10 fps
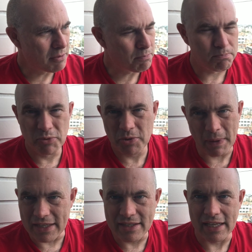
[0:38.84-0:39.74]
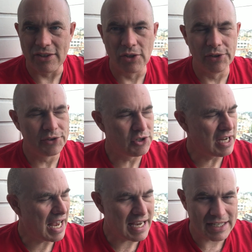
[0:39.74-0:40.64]
about space
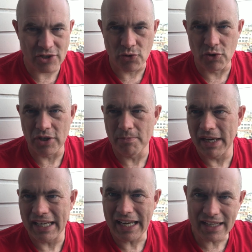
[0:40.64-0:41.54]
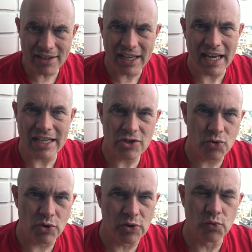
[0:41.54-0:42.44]
technology, asteroid mining, anything
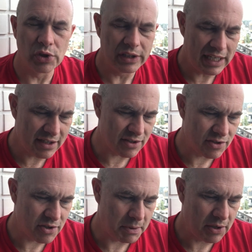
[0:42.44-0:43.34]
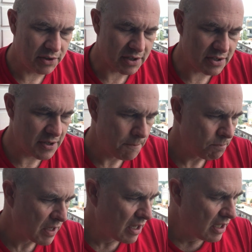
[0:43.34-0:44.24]
asteroid related, to be honest.
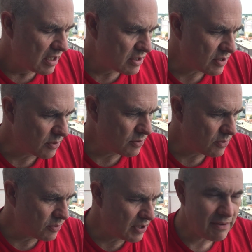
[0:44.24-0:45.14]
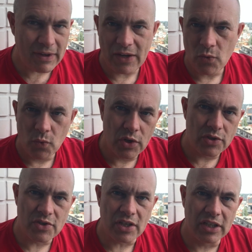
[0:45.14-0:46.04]
So the event
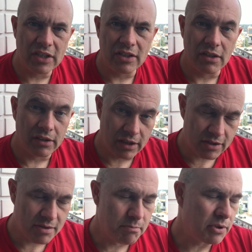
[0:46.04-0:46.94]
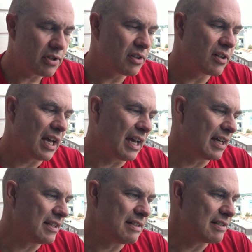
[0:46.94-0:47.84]
was in Luxembourg,
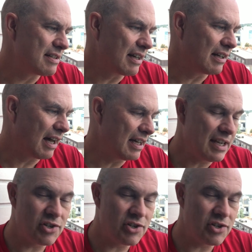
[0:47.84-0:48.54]
and uh, I